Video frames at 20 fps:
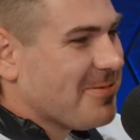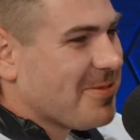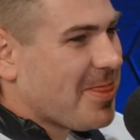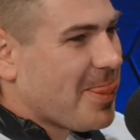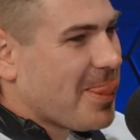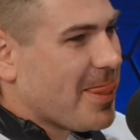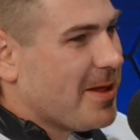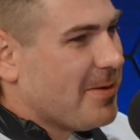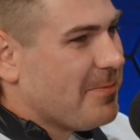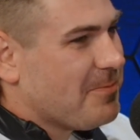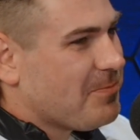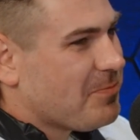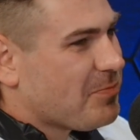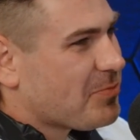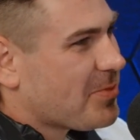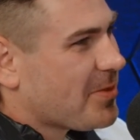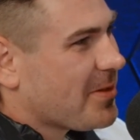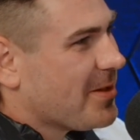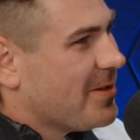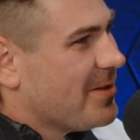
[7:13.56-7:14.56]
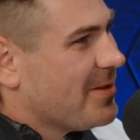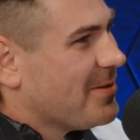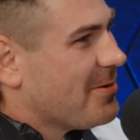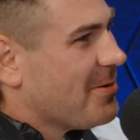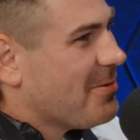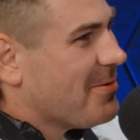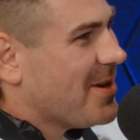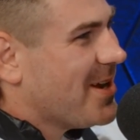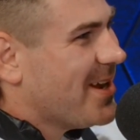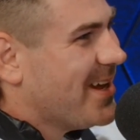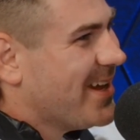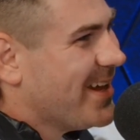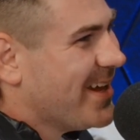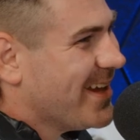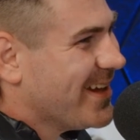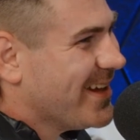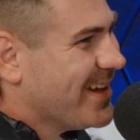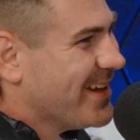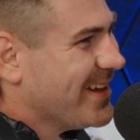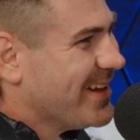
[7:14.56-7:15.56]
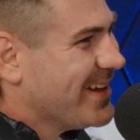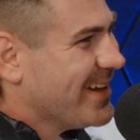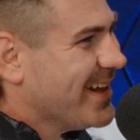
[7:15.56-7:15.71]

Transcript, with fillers: I'd like that. I'd be like, "What's up, bro?